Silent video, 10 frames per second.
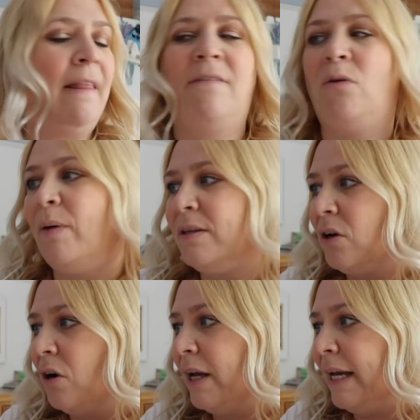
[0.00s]
they've always
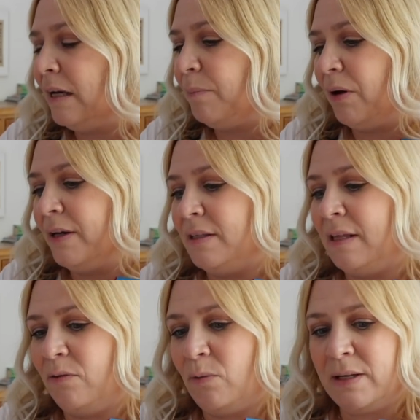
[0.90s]
got Enid Blyton,
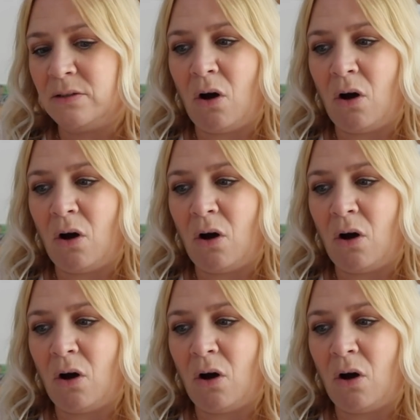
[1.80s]
they've always